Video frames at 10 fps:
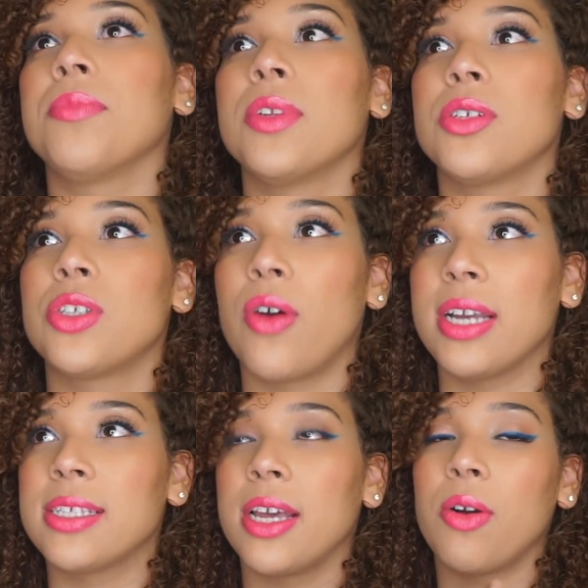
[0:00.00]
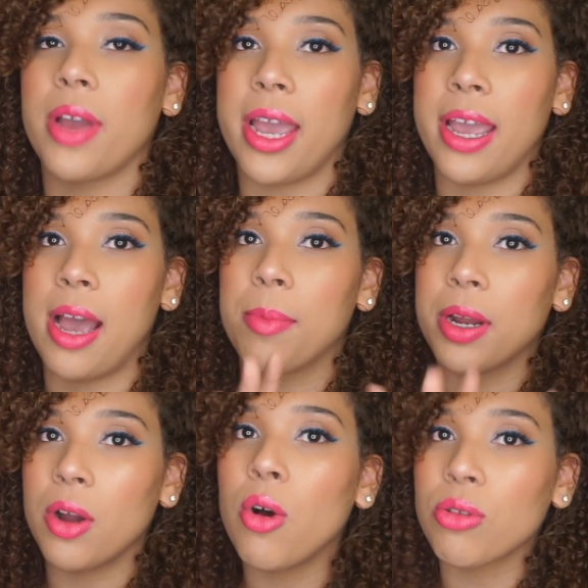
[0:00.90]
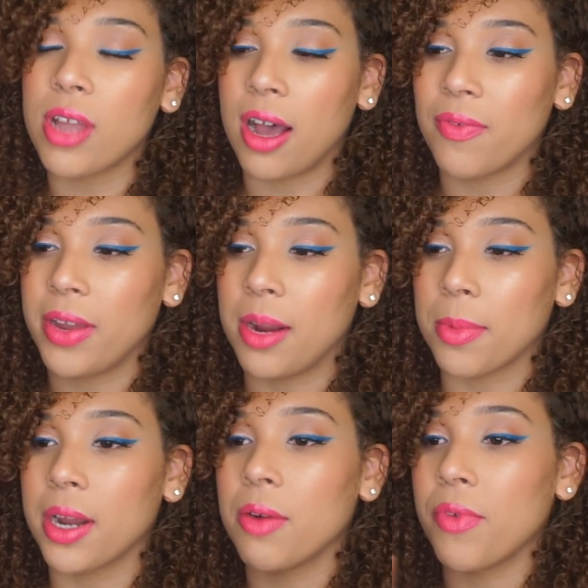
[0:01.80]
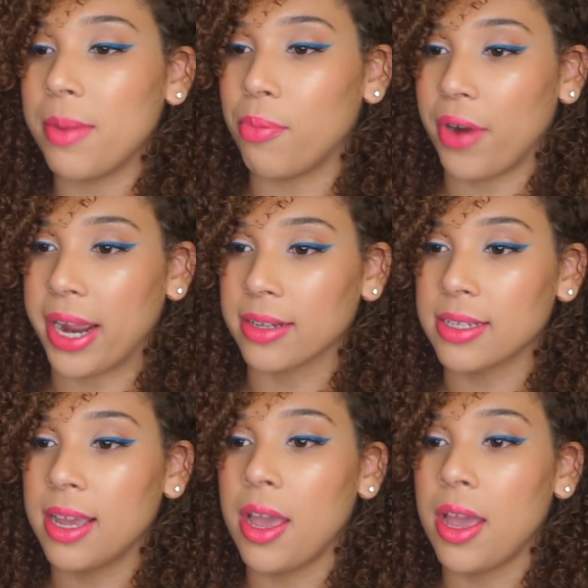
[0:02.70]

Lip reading: So I said, okay, I'm gonna hold off and I'm gonna rebrand,